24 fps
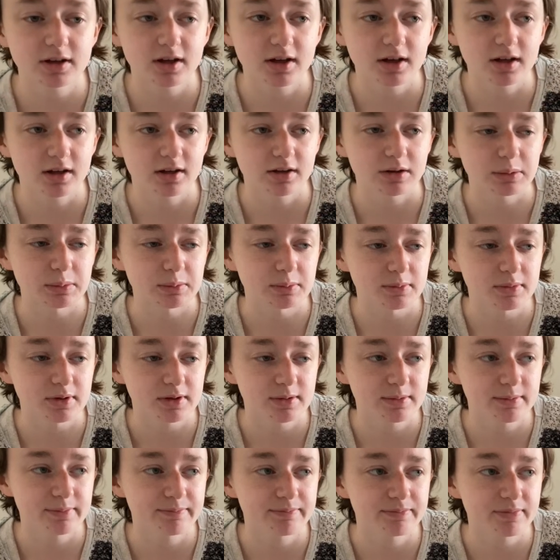Um,
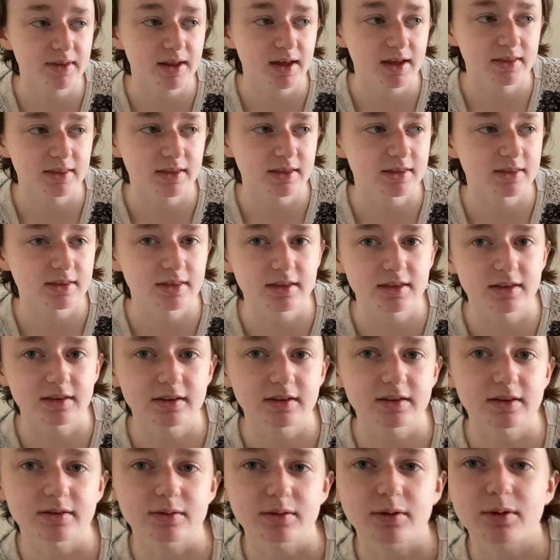I think
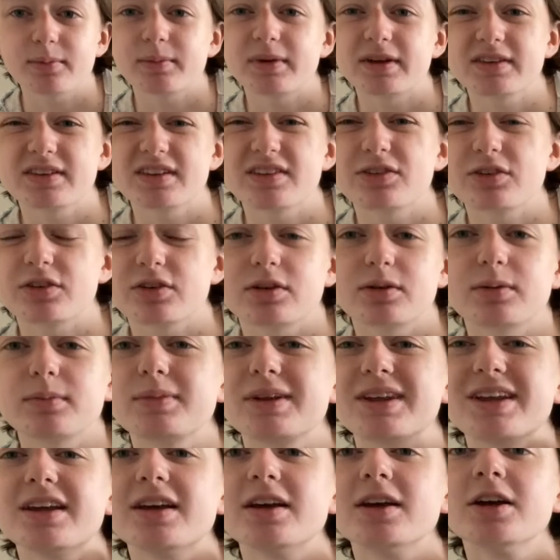since all my sleeves are going to
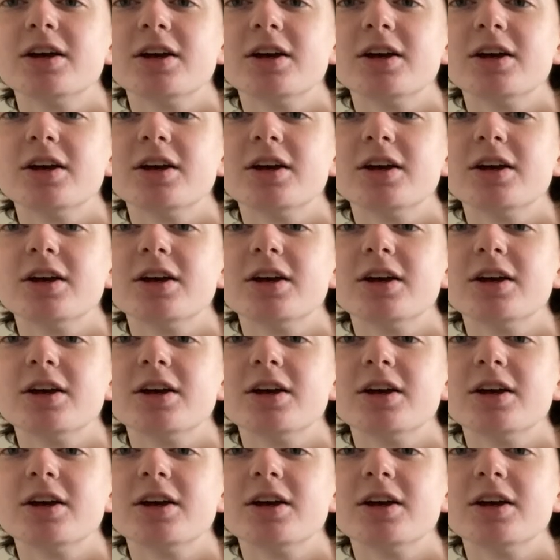be